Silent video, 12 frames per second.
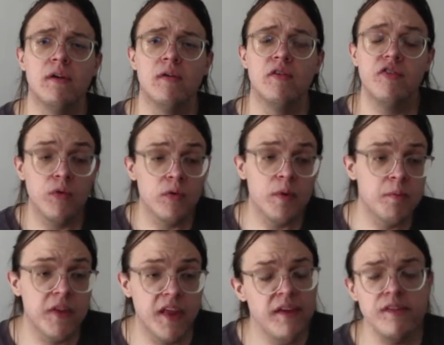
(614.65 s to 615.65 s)
For
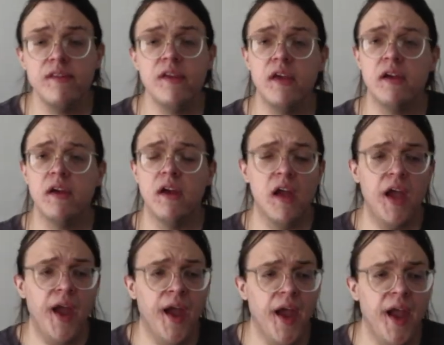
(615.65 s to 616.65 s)
replacing
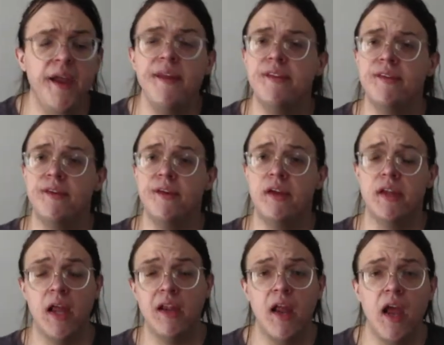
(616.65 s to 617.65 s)
hate
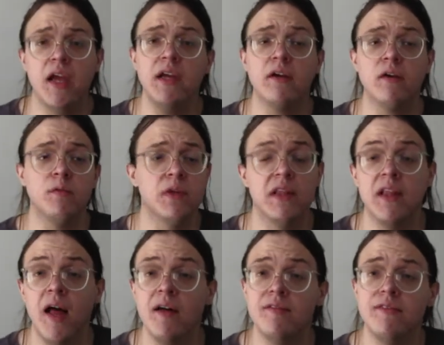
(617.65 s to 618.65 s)
and anger with
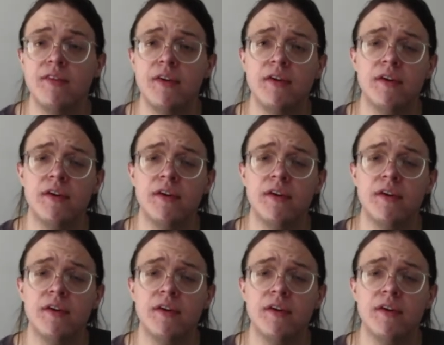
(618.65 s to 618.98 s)
love.